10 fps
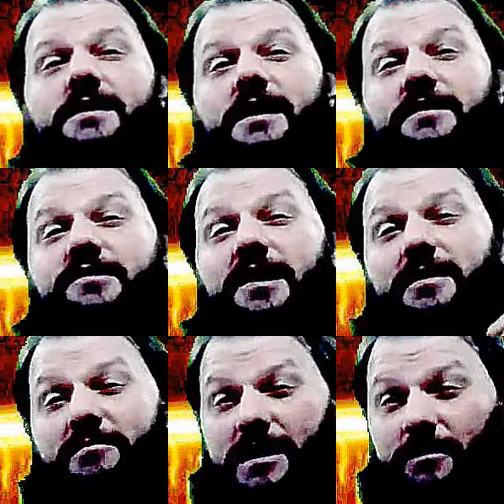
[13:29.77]
And
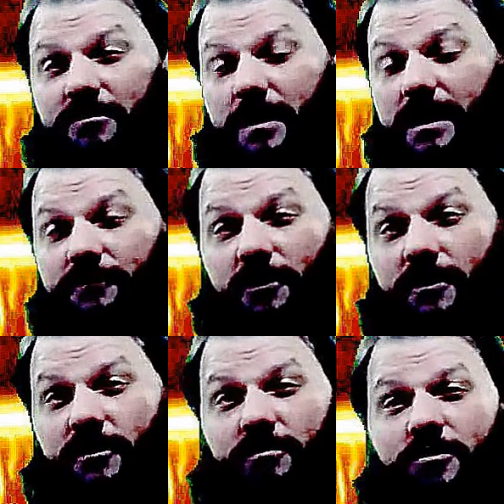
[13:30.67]
Sam keeps making
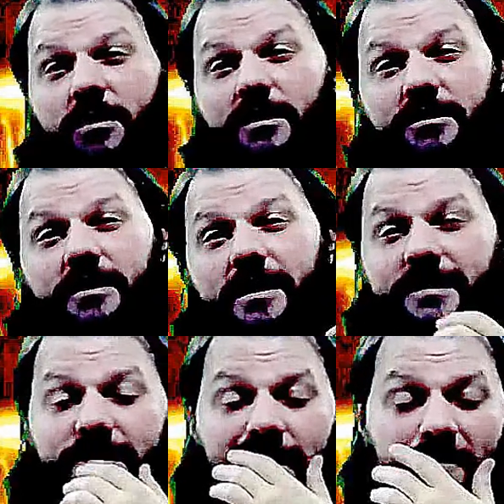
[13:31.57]
fun of him throughout the
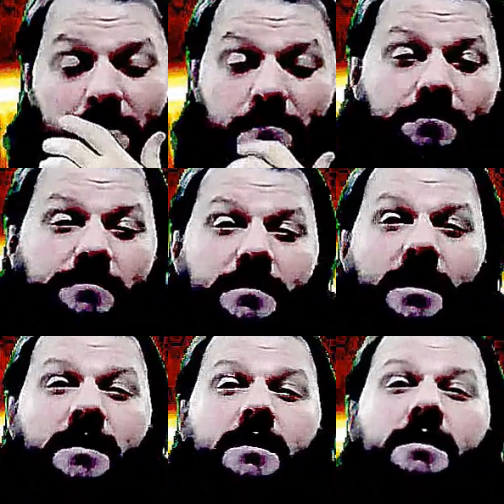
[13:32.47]
night.
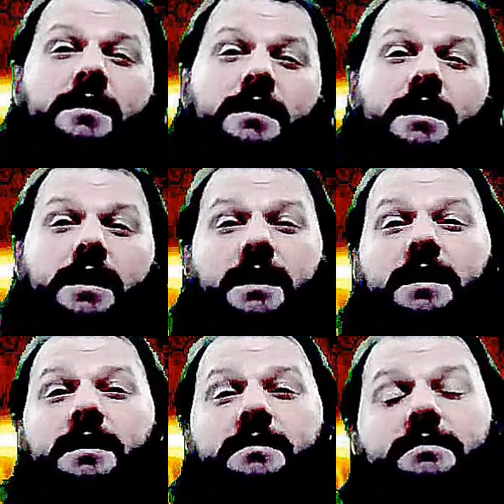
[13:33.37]

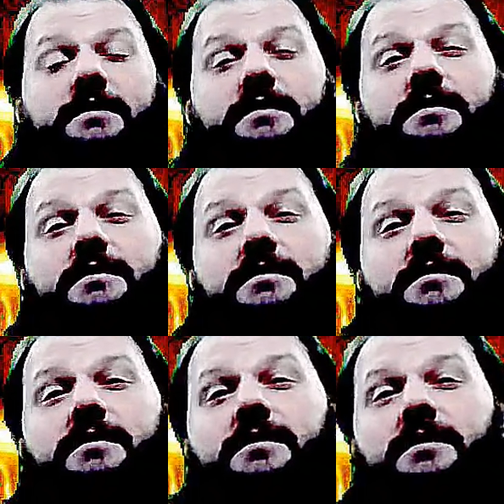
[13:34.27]
And
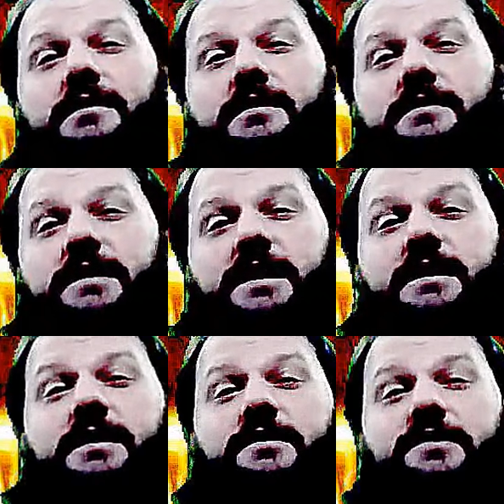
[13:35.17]

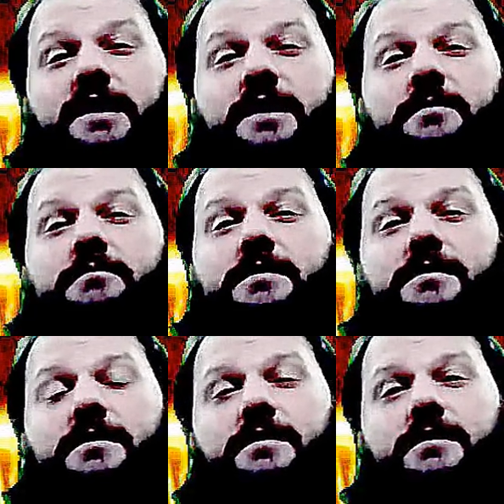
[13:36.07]
Dean and Sam
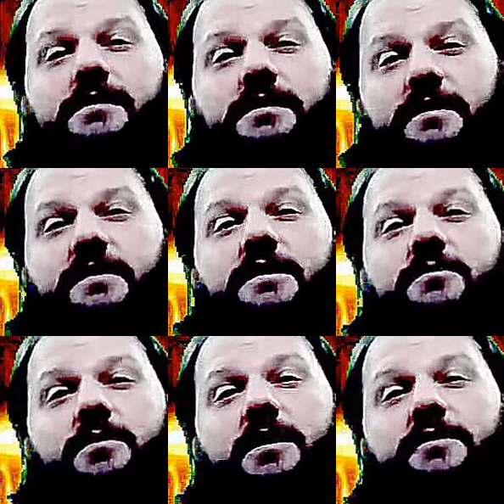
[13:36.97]

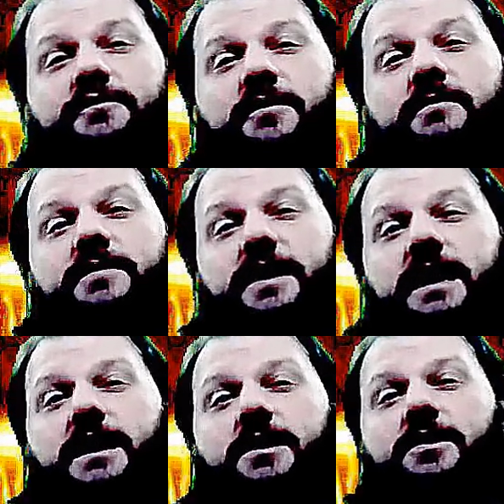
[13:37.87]
continue on from
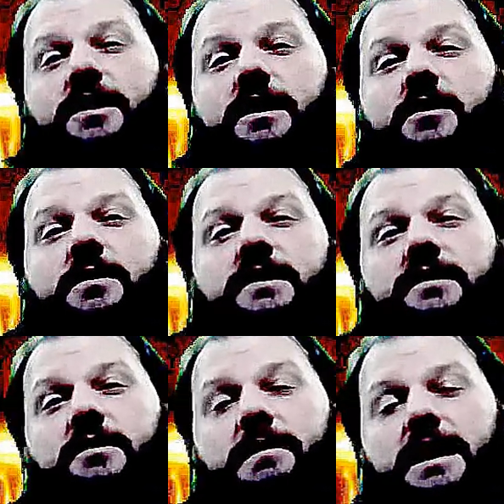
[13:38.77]
there. They go
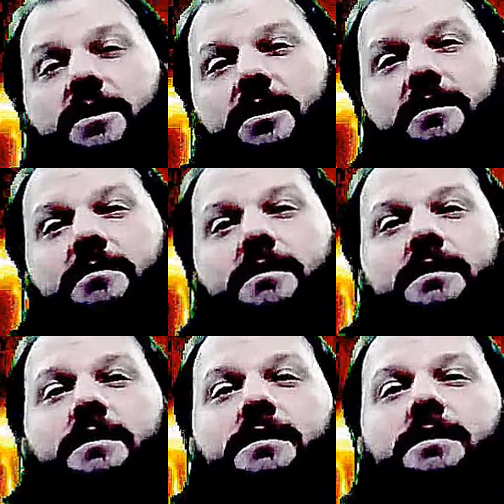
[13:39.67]
into the manor
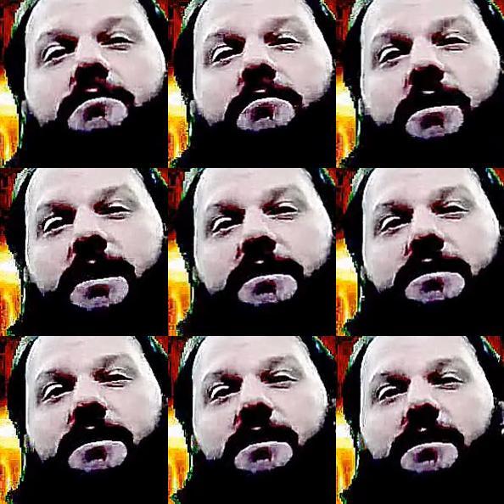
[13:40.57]

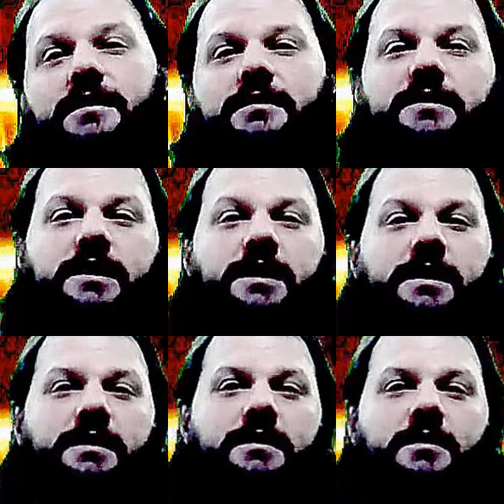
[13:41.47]
with
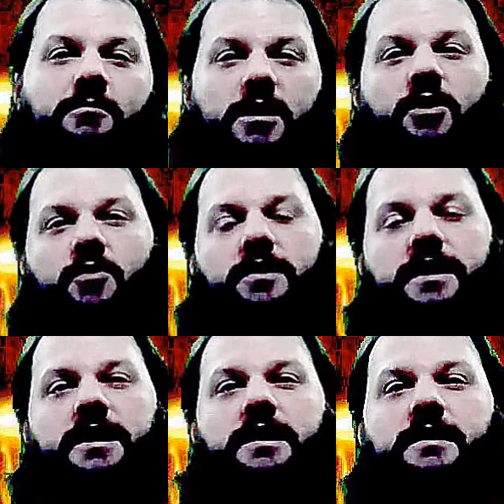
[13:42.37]
the will
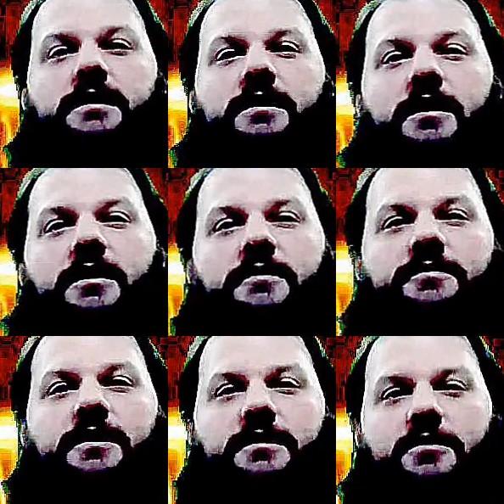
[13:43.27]
reading
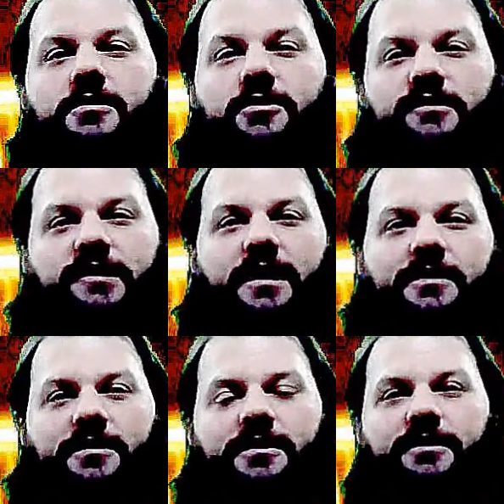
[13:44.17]
of Colonel
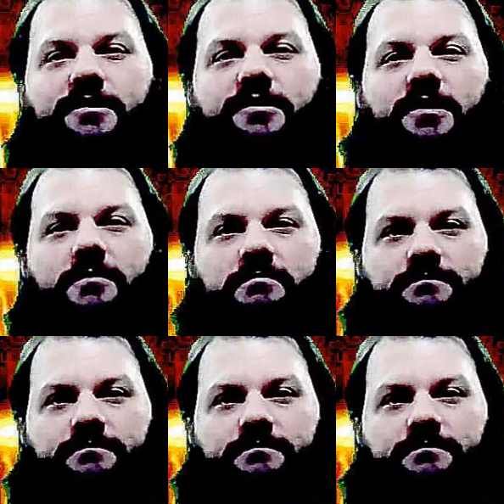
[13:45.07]
Sanders.